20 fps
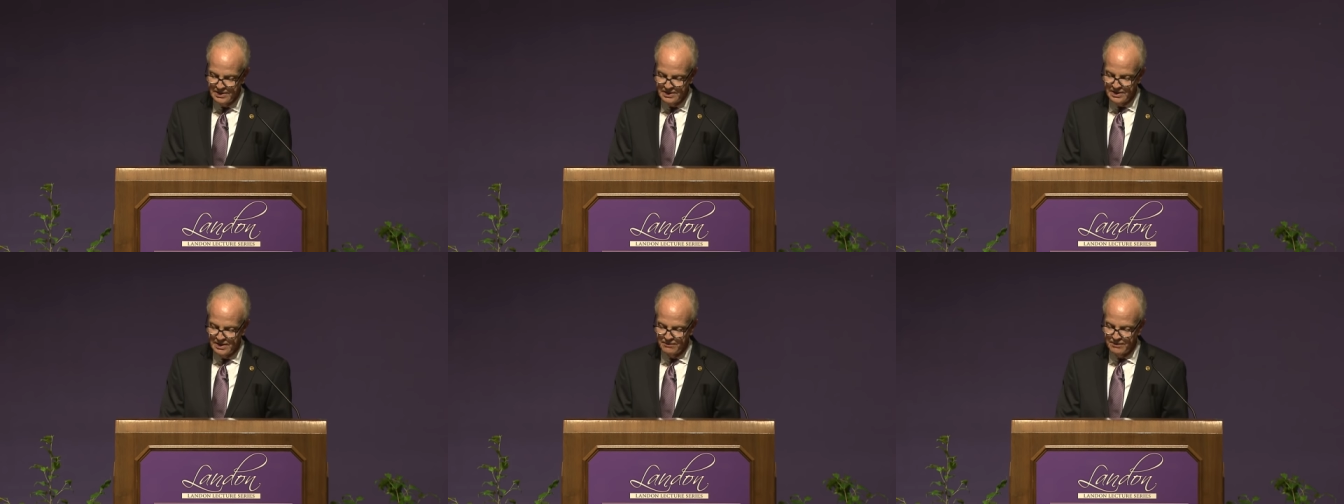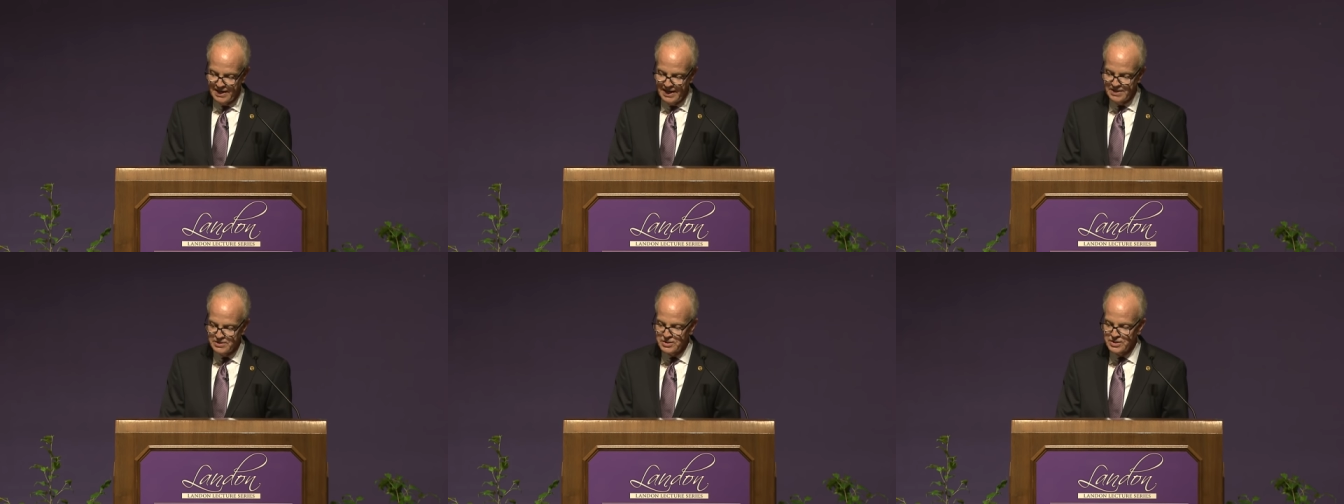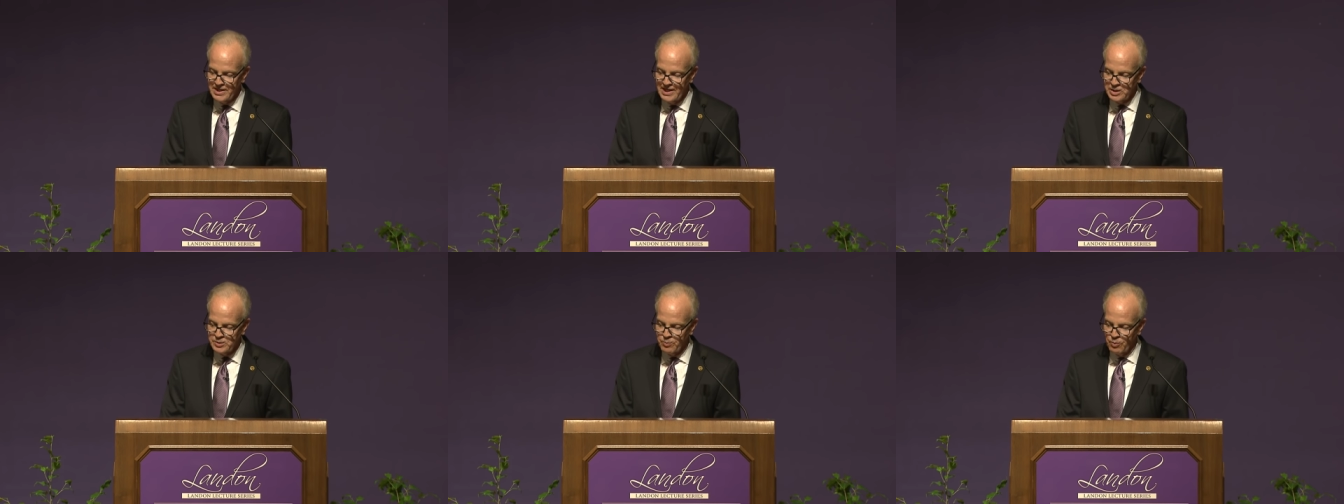of Kansas
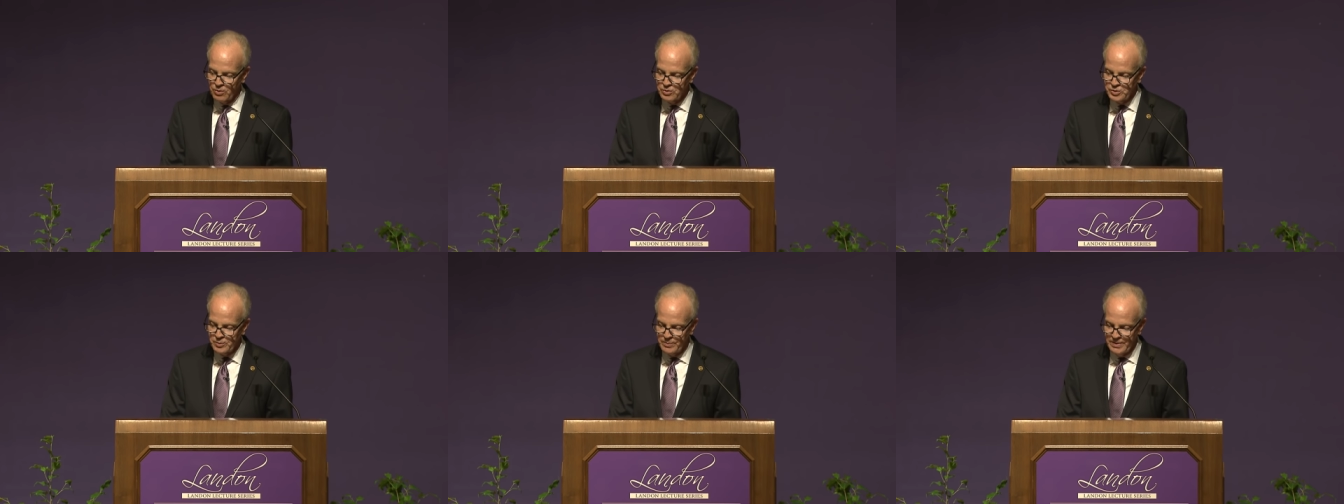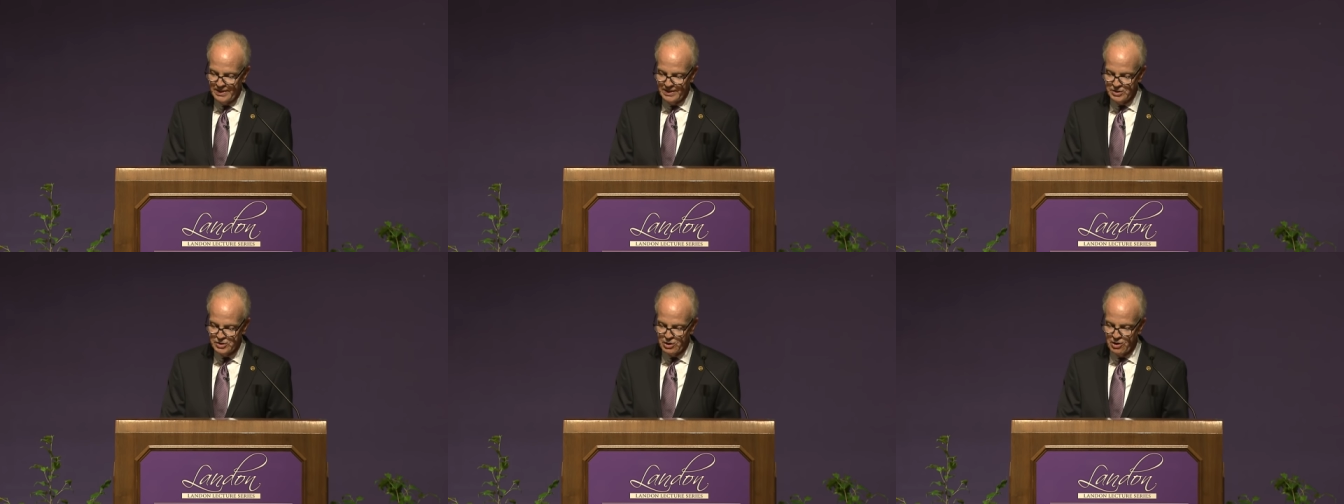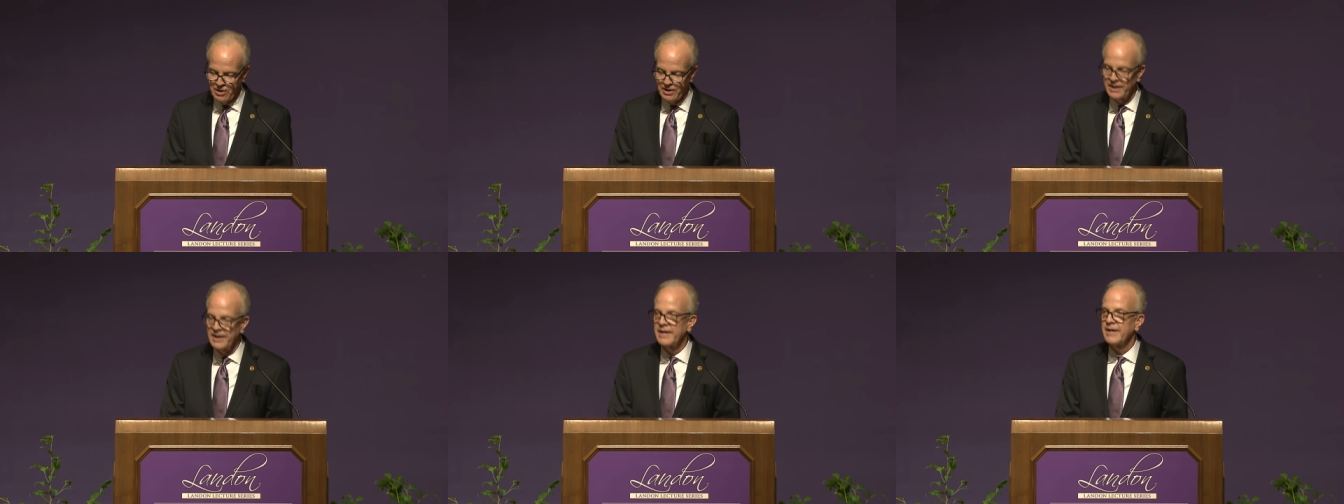exports are being
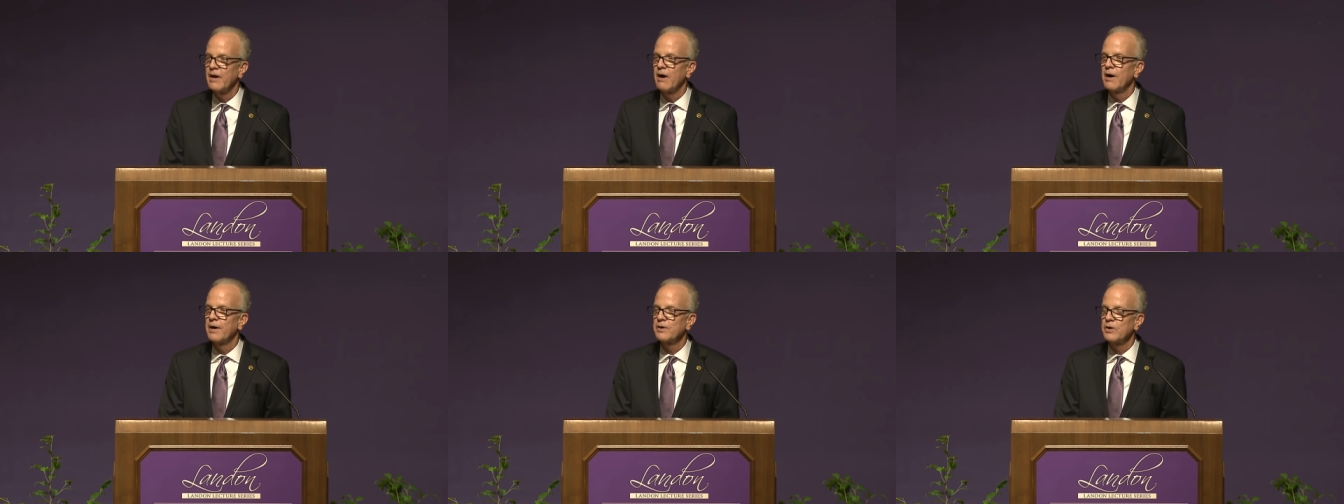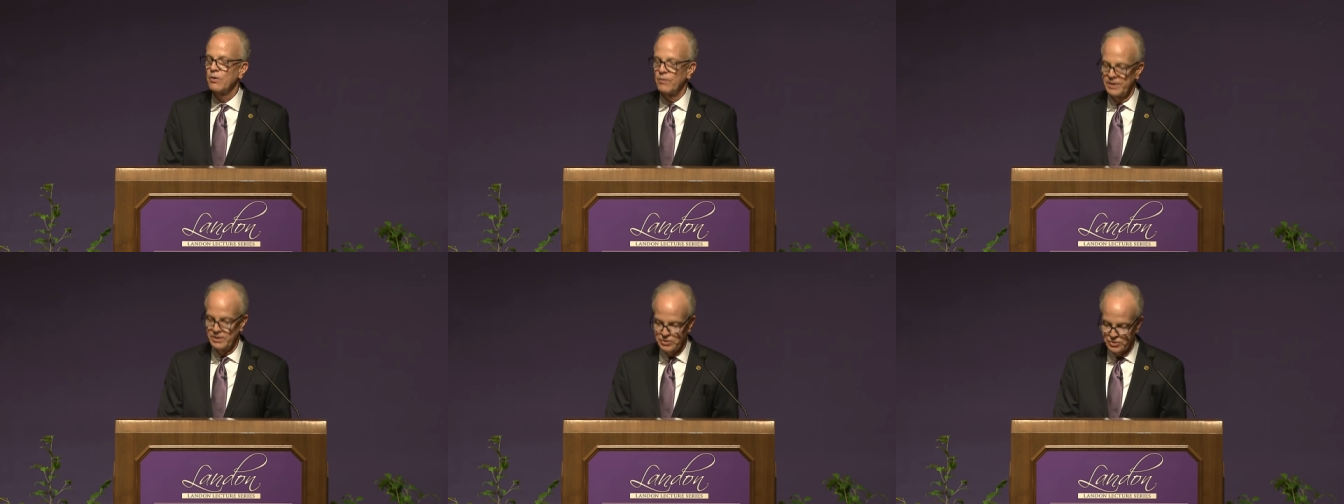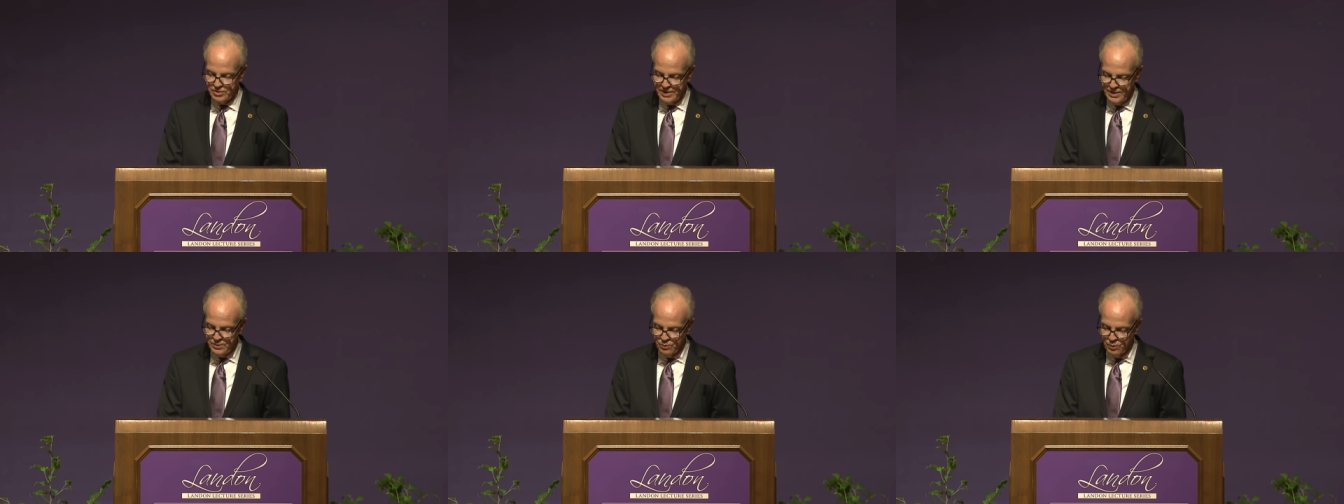targeted in an ongoing
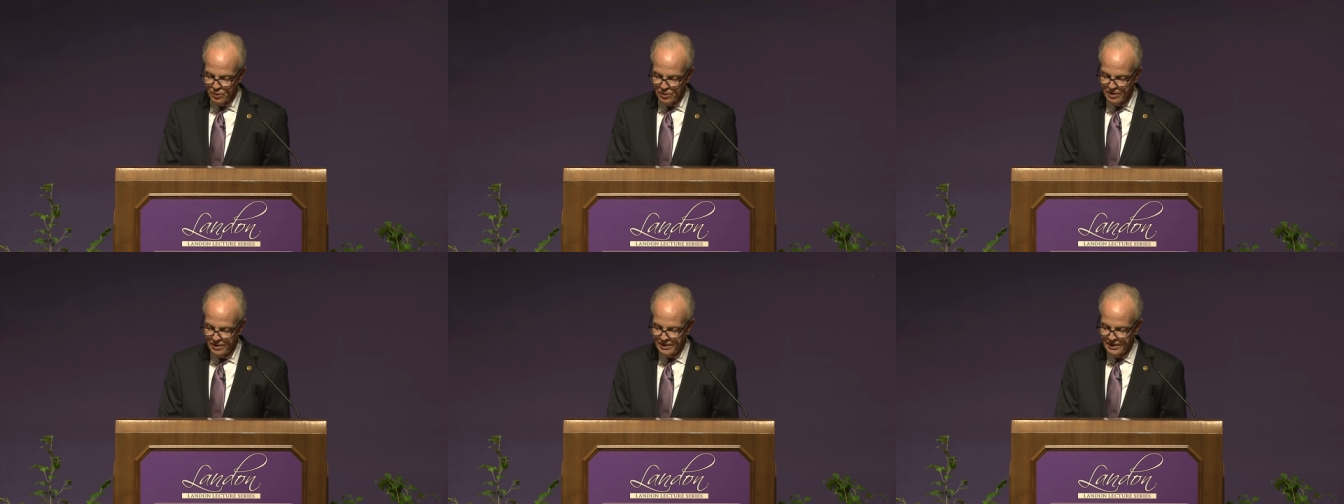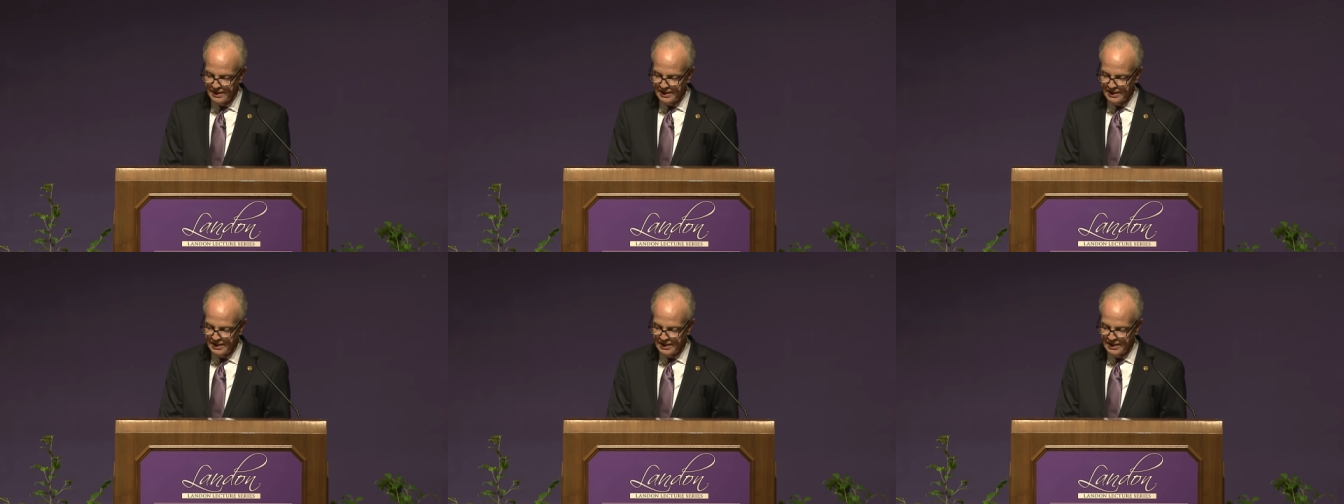trade war,